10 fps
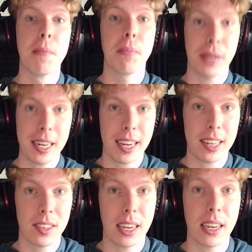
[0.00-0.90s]

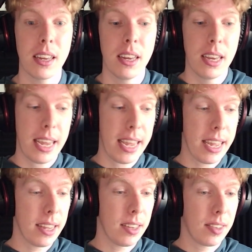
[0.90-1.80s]
Playtesting
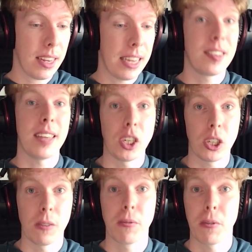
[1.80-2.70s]
is
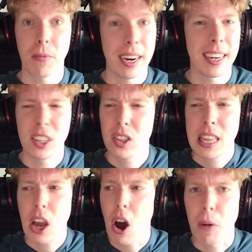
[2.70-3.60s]
essential for finding just
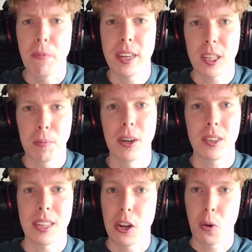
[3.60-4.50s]
the obvious
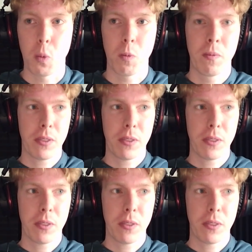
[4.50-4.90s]
bugs that you